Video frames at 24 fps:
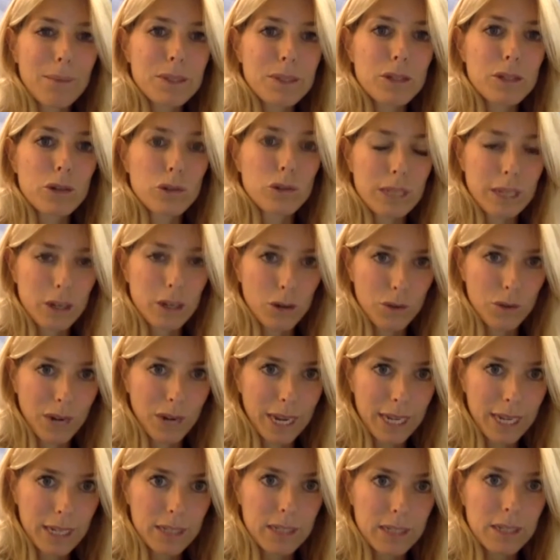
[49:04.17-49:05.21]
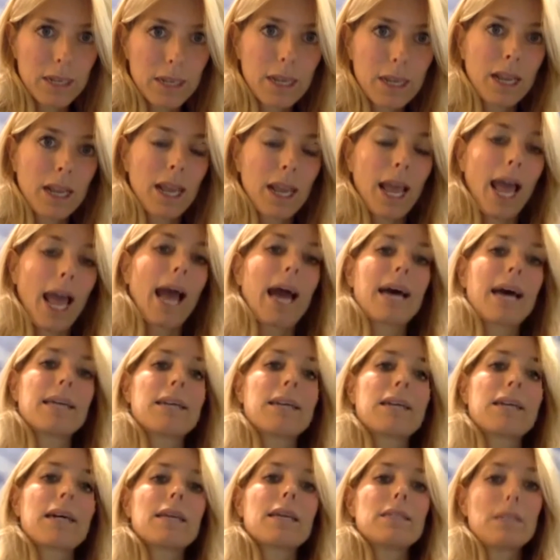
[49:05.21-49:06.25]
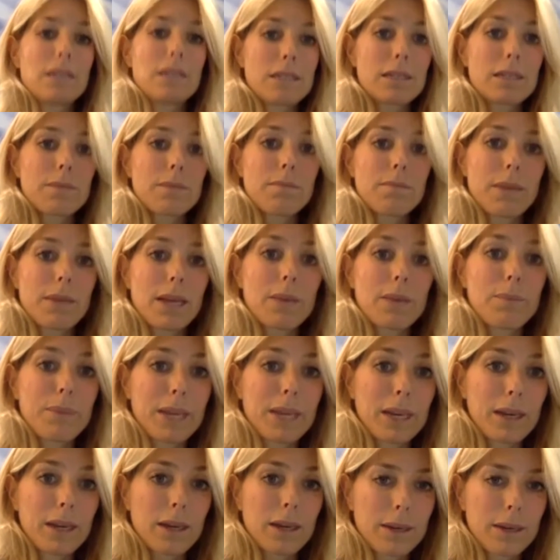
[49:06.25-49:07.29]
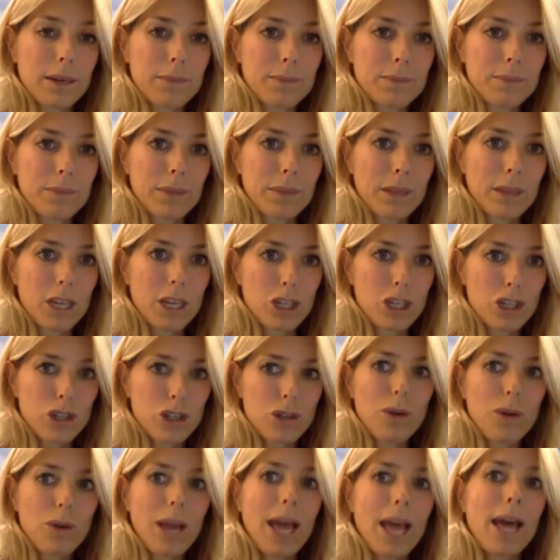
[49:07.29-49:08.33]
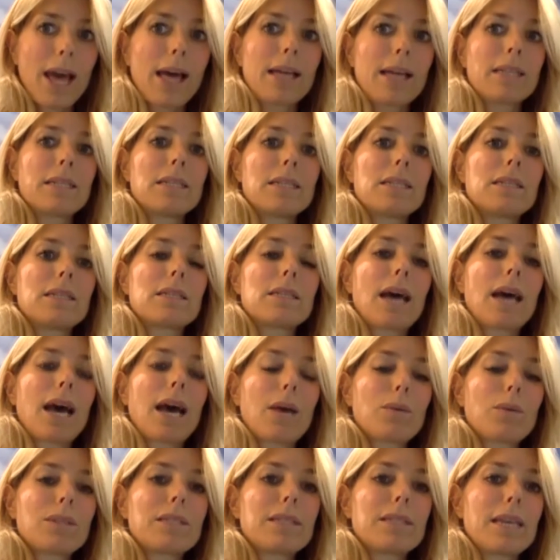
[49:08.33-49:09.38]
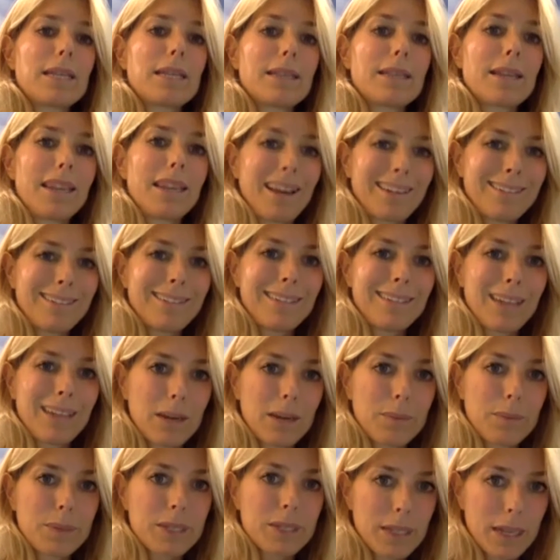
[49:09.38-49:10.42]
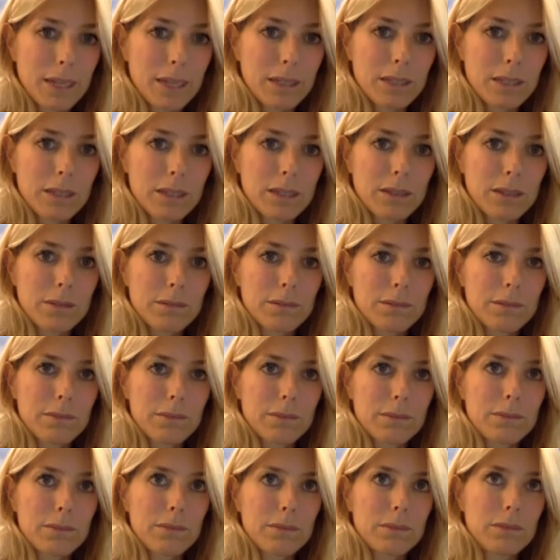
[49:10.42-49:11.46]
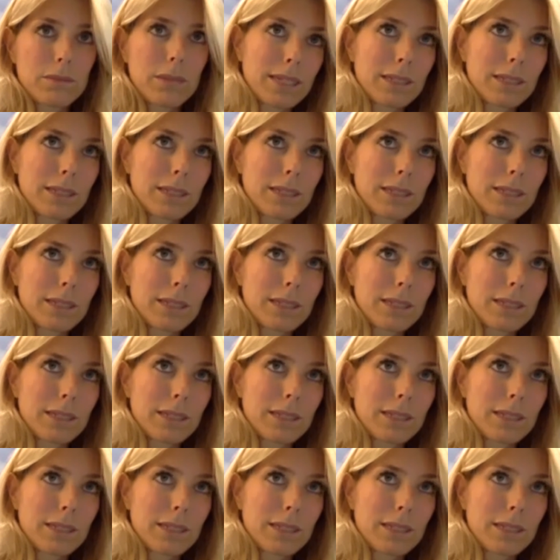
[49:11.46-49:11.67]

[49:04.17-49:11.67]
You are absolutely correct. And it is a big issue. And I would say that 90%